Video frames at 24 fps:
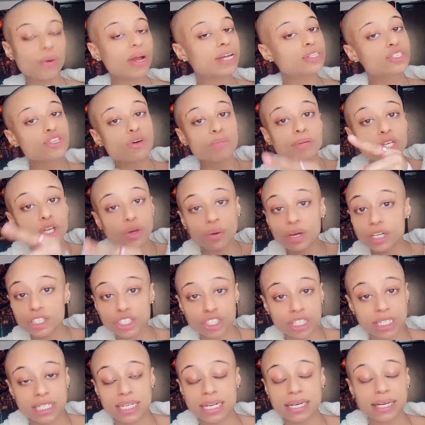You got too many
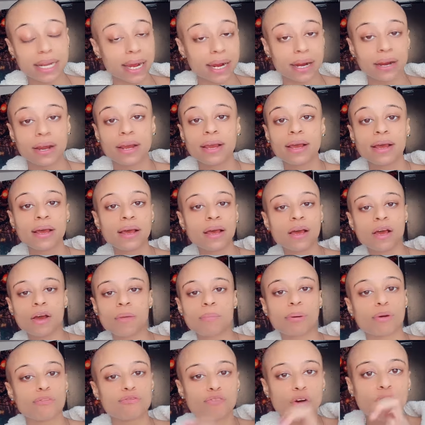Christians in there
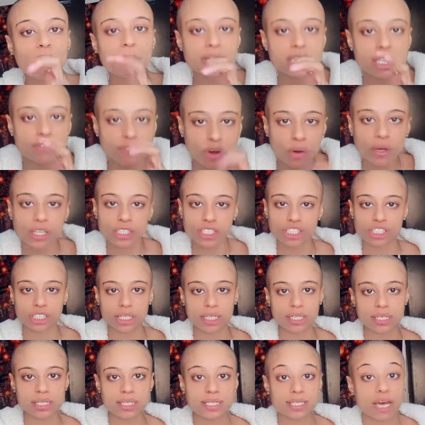performative
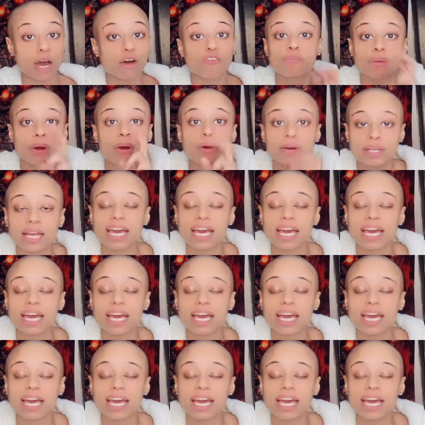Christians, self